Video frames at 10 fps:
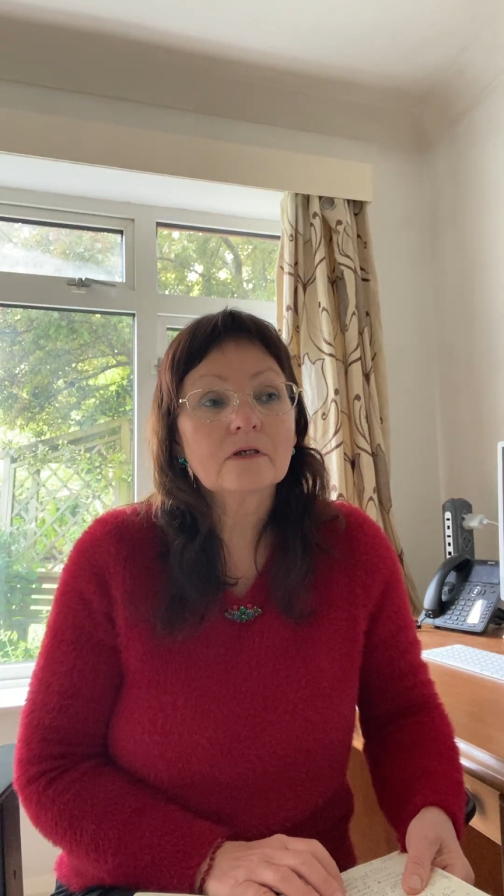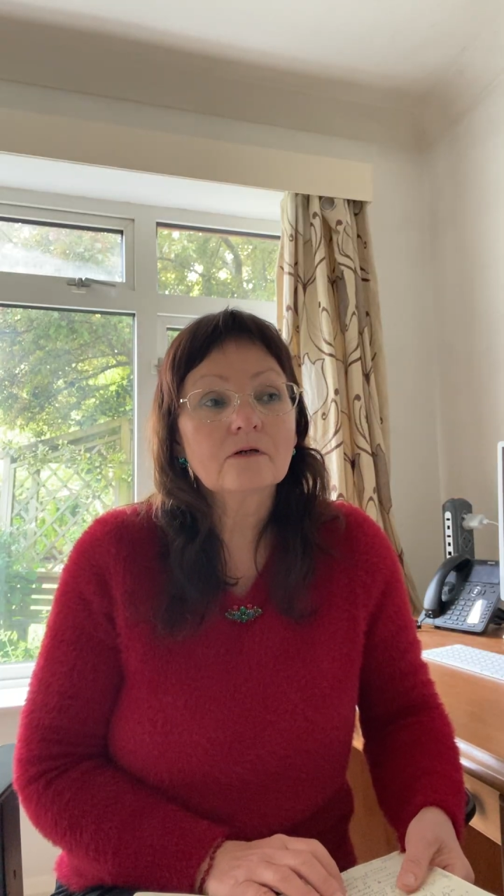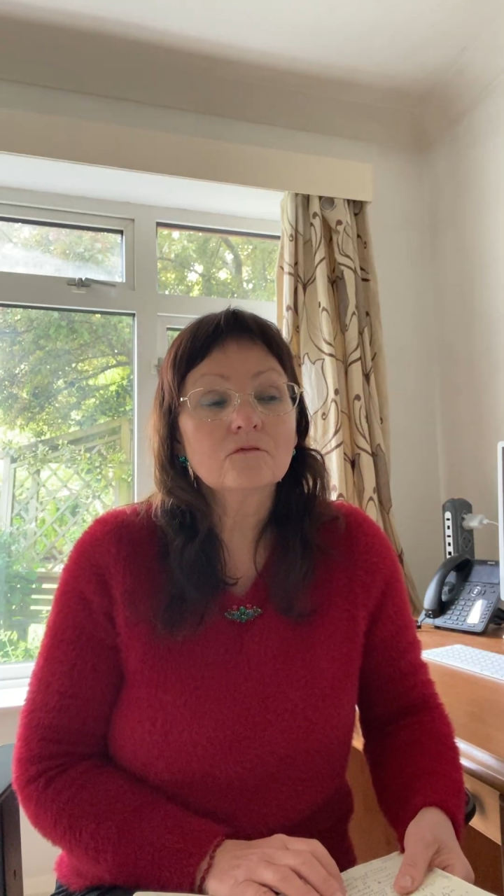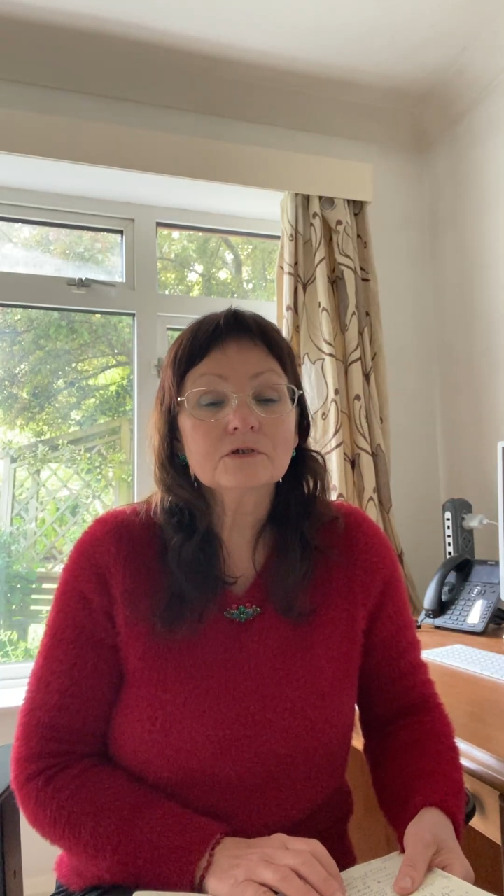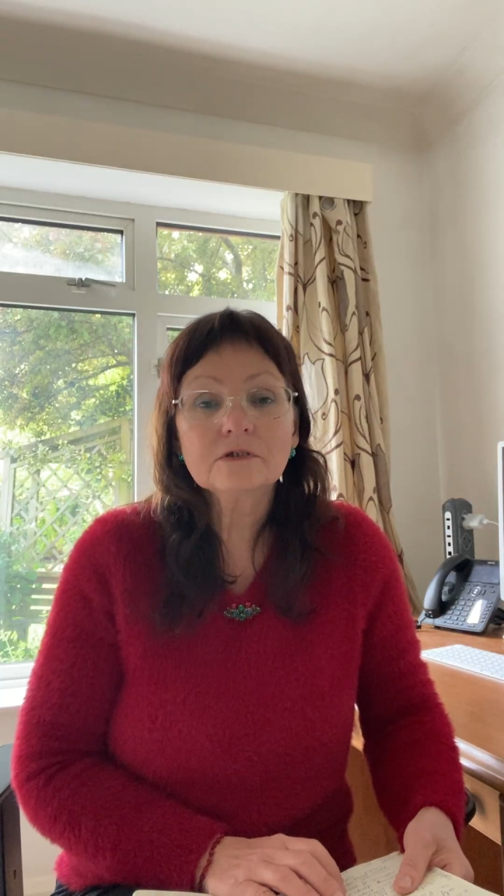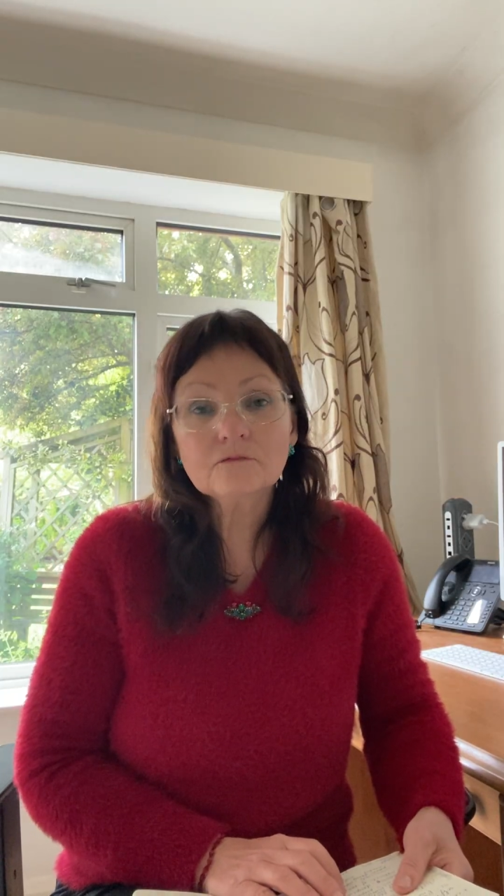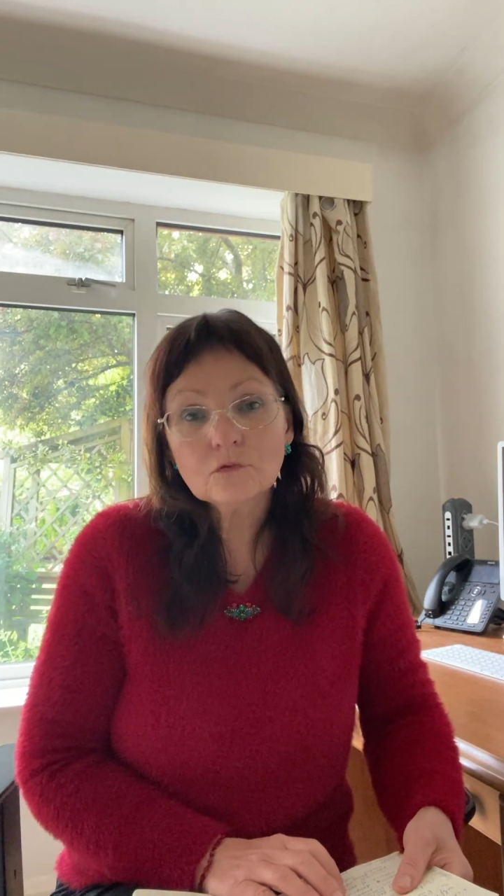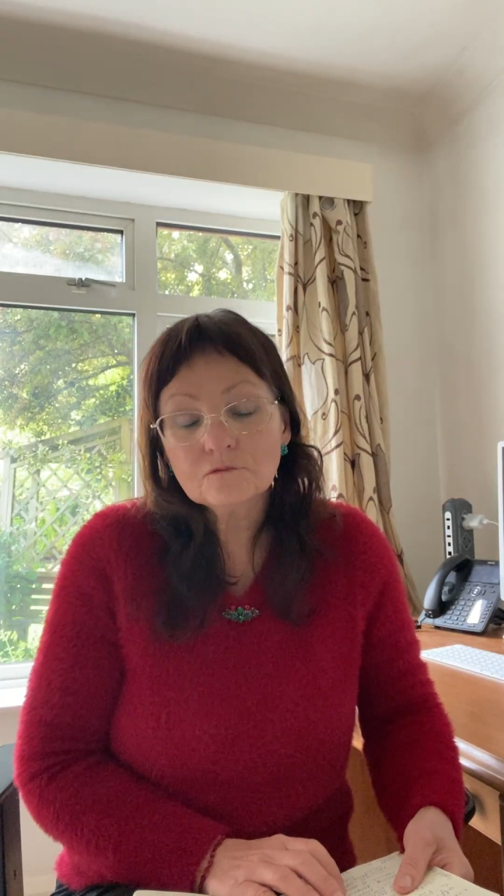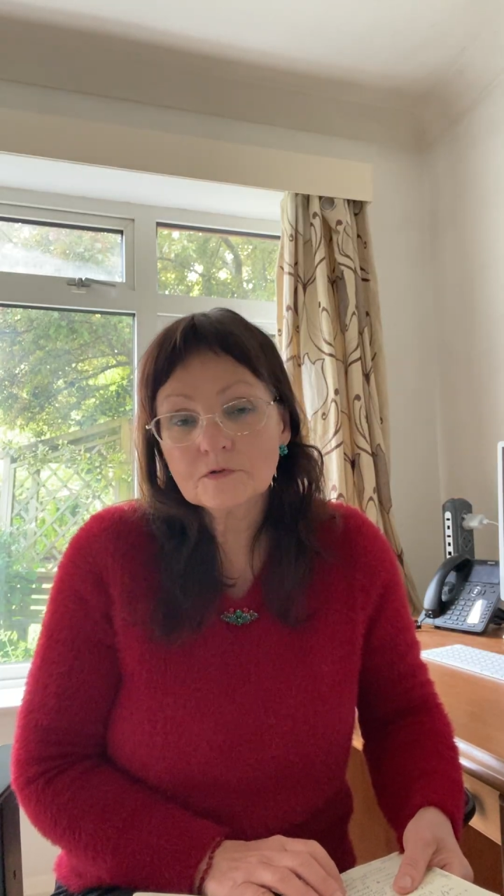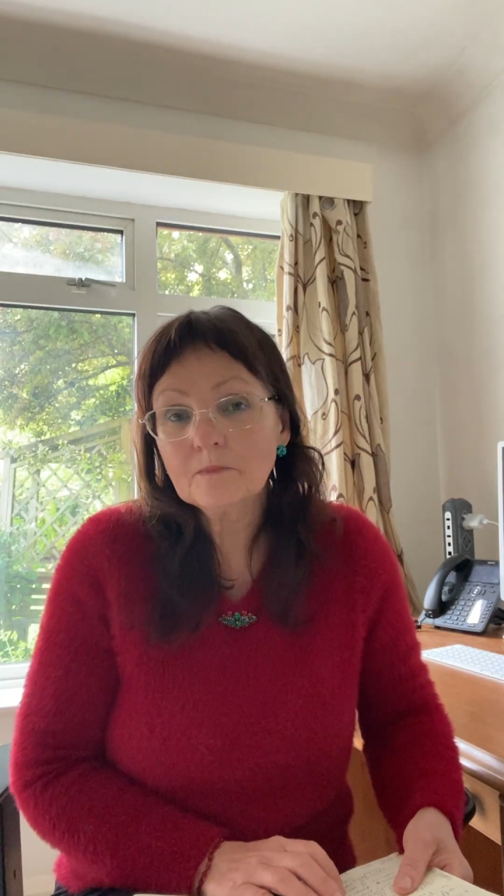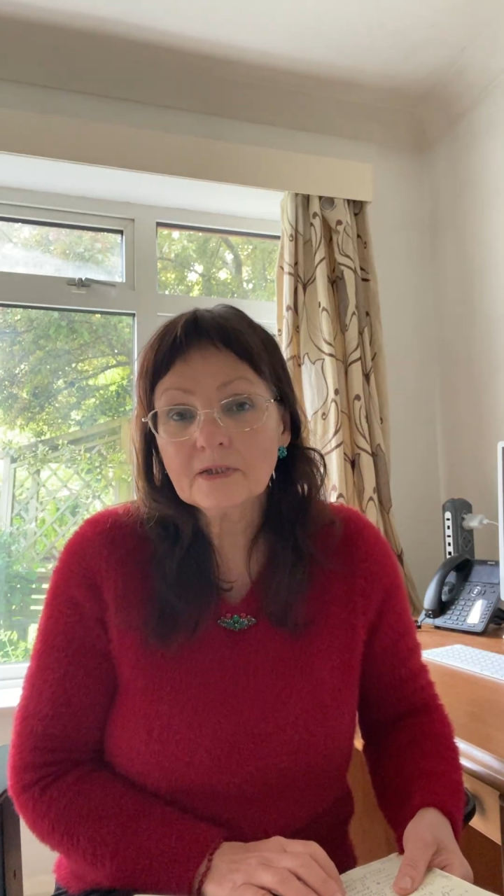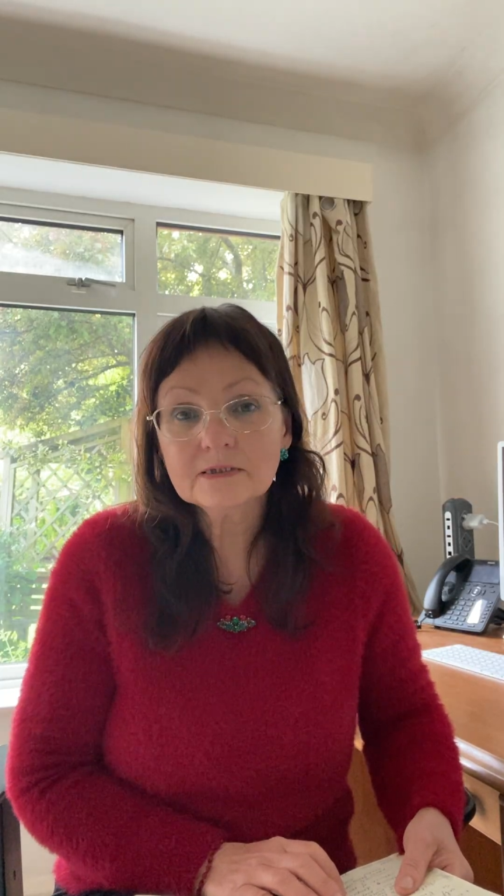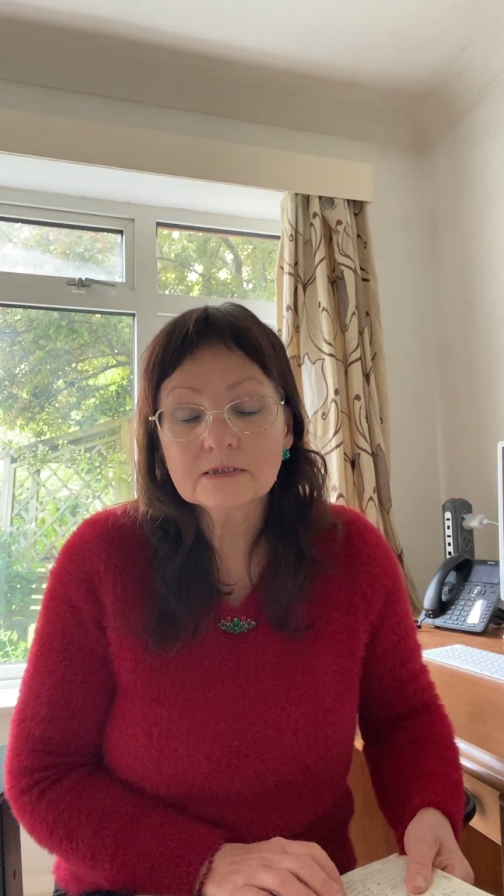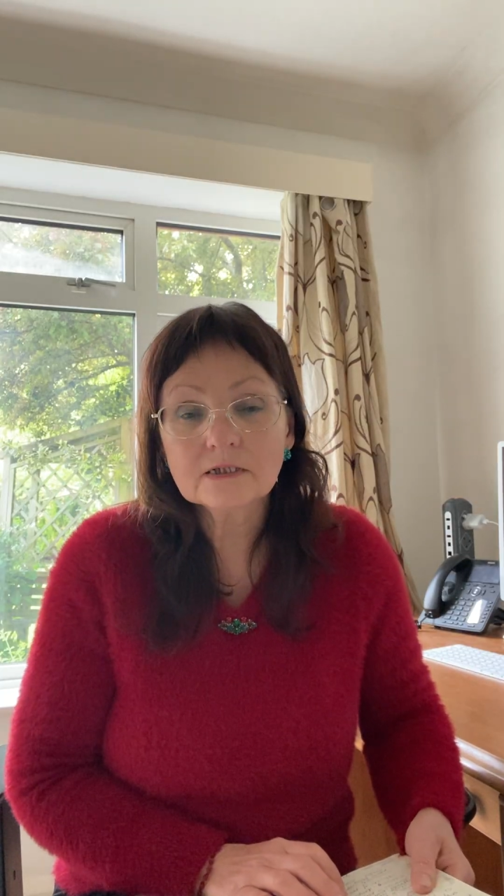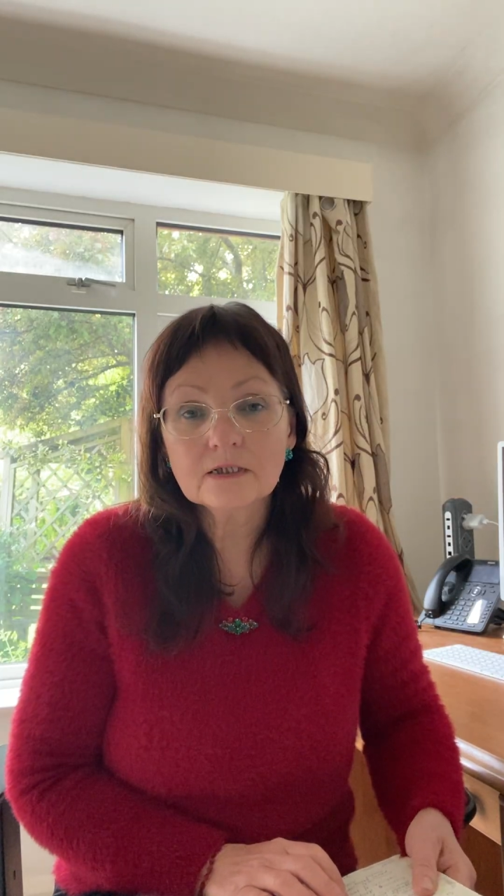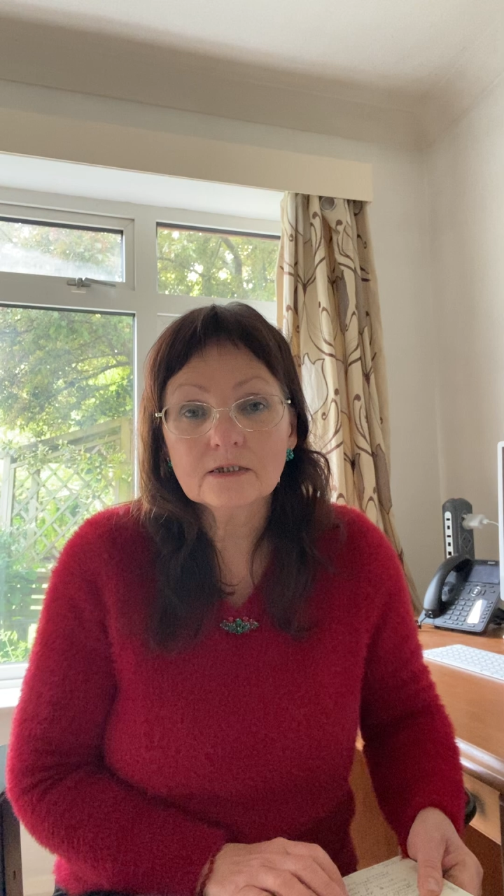was involved romantically